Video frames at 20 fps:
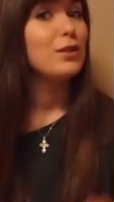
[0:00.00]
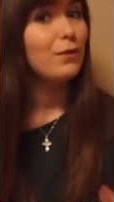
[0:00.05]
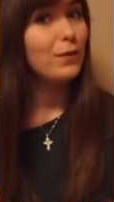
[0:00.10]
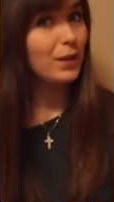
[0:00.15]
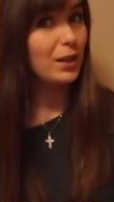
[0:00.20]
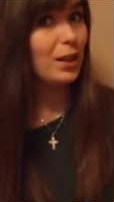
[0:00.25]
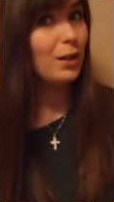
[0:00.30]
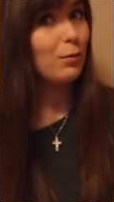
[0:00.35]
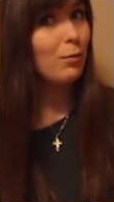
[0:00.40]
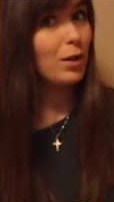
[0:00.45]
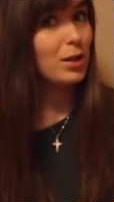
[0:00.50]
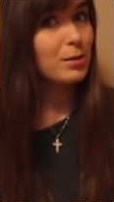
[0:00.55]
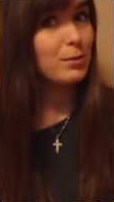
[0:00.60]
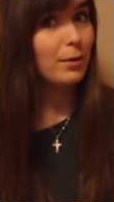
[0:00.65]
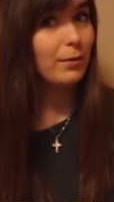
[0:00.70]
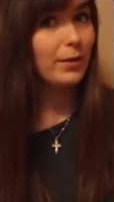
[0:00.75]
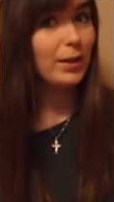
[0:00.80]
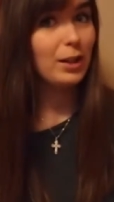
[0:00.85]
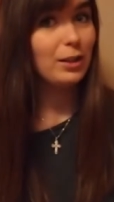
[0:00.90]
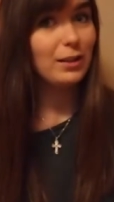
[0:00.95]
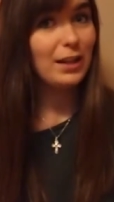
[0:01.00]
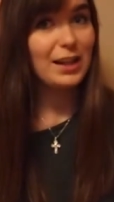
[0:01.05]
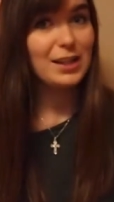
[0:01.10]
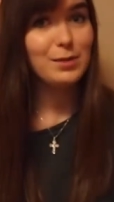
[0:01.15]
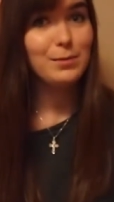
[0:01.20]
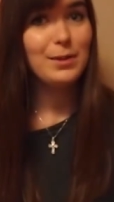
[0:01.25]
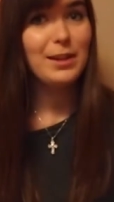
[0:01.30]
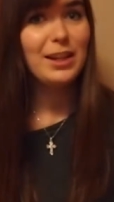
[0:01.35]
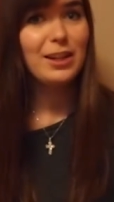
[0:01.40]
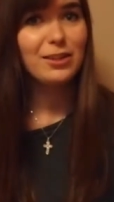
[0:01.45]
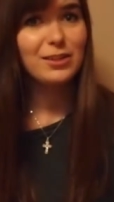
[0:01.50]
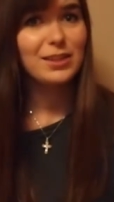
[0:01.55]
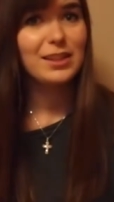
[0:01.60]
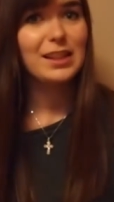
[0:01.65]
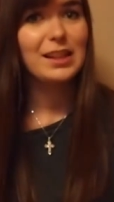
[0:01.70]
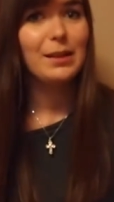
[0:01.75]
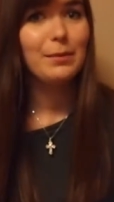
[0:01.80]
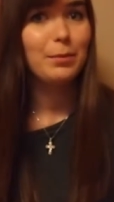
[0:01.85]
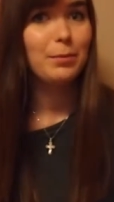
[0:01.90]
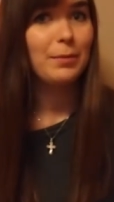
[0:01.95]
If you didn't watch my video last week, here's the
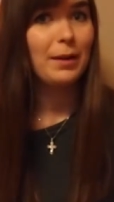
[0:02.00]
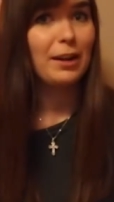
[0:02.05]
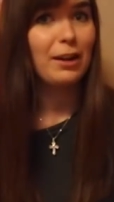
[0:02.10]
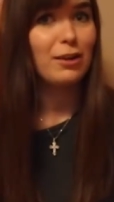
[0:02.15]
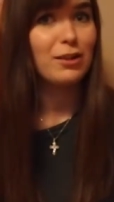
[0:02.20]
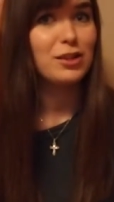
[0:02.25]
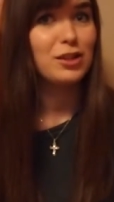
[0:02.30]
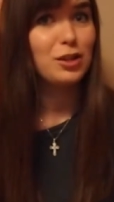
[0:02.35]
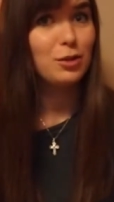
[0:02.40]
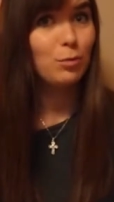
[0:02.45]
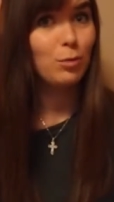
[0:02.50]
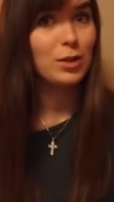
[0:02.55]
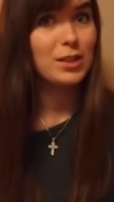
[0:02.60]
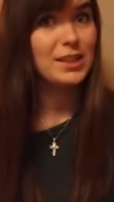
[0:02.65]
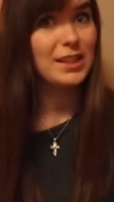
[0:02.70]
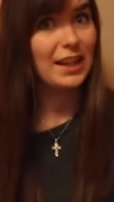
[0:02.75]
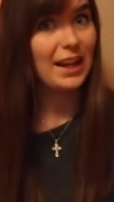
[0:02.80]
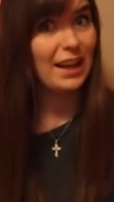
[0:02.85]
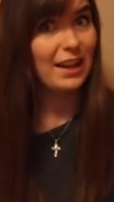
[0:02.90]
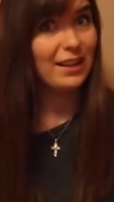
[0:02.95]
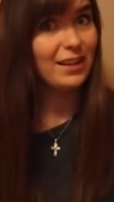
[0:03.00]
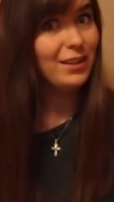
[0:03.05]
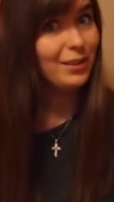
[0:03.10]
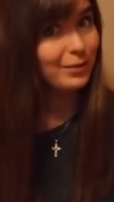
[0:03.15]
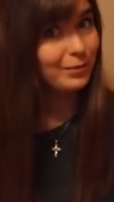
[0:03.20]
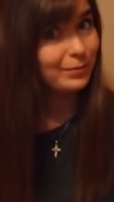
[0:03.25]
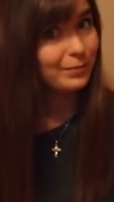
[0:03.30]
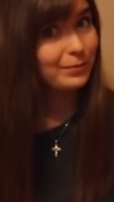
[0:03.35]
clip of my costume once again.